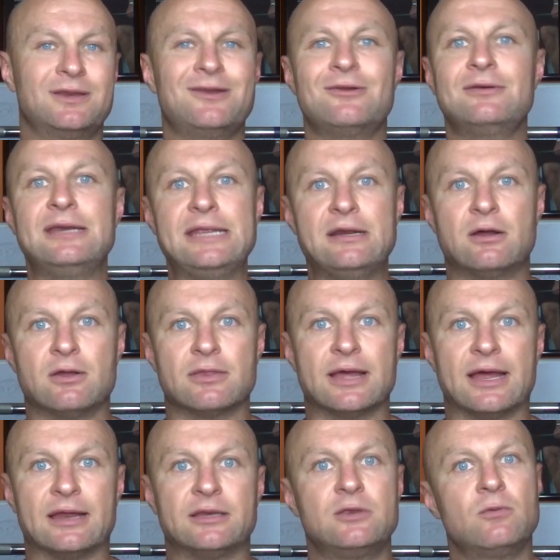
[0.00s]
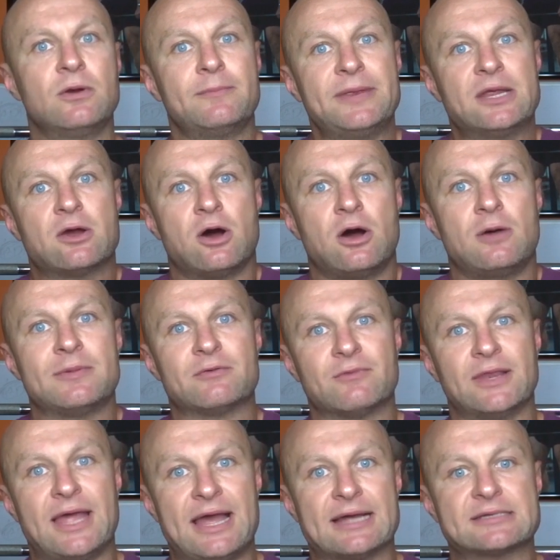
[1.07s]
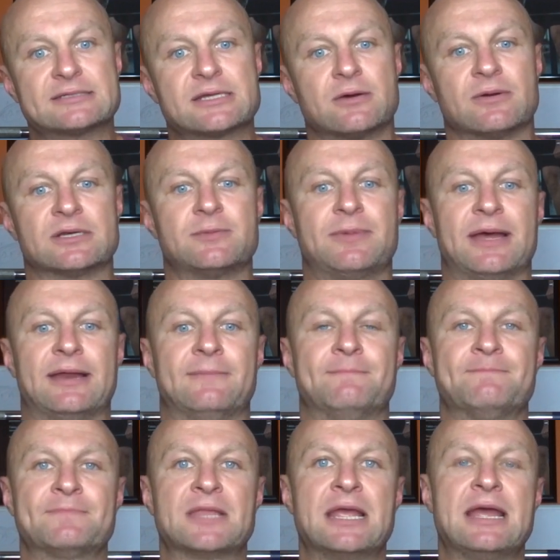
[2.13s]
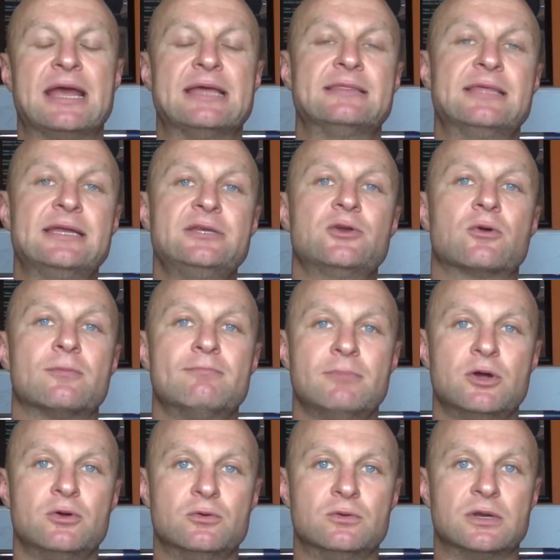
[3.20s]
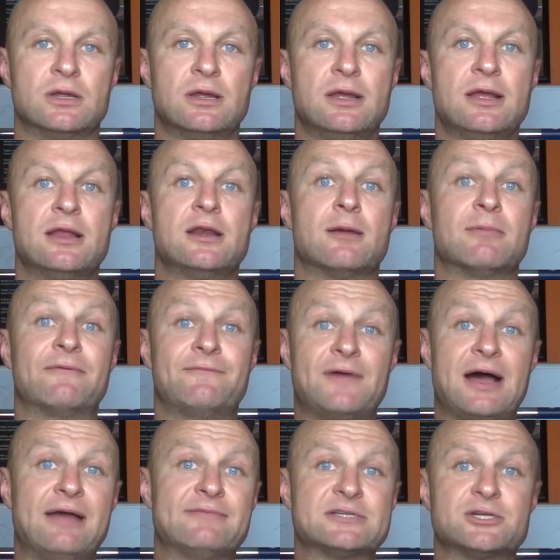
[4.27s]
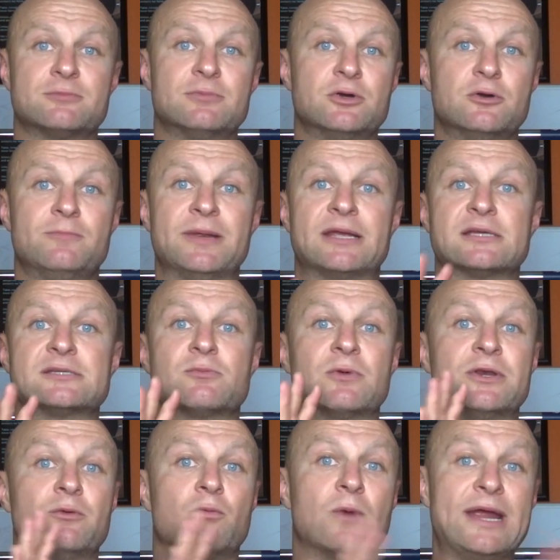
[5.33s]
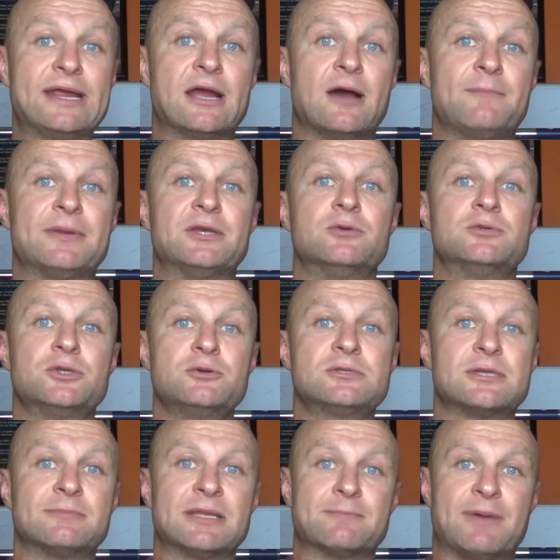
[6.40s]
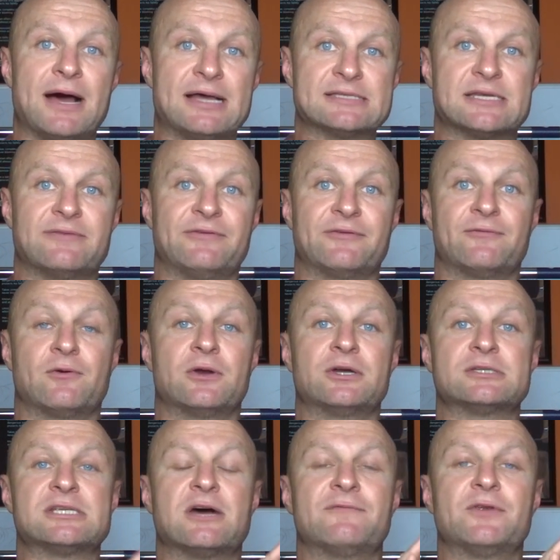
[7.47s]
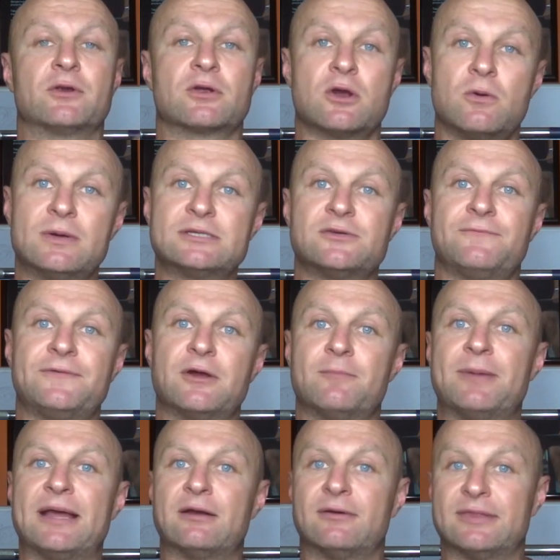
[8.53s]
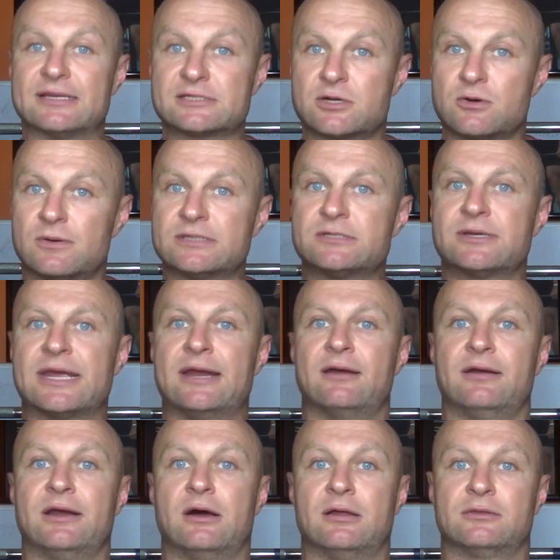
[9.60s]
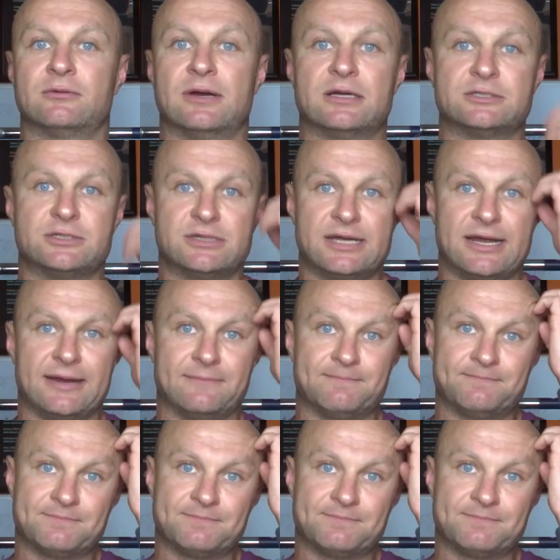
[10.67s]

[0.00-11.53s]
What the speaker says: You don't need all that. You want to be calm and relaxed going to bed. And then your mood. Number five is your mood, because when you wake up and you do something positive for yourself, you're going to feel better, and that's going to carry on throughout your day.